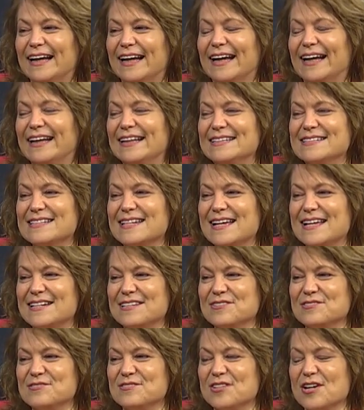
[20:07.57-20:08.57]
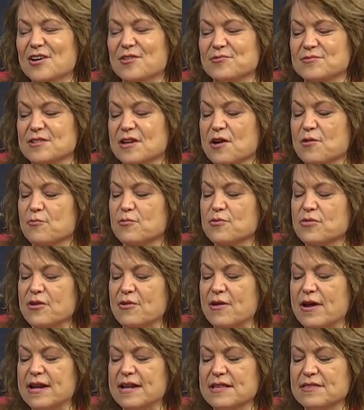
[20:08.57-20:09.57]
And you don't. Were
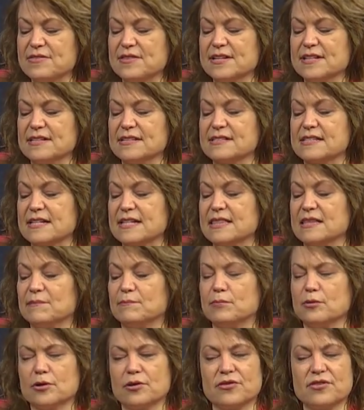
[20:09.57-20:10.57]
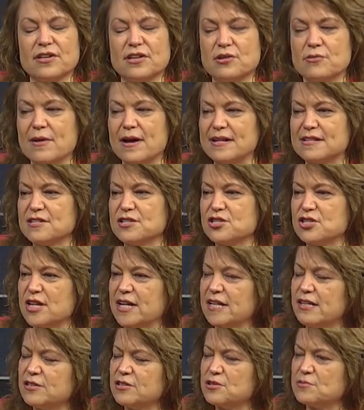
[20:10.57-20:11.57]
there any things in the book that you had to
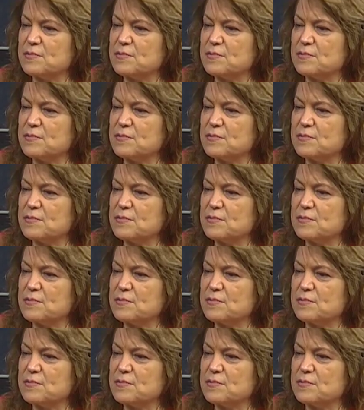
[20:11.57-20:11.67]
change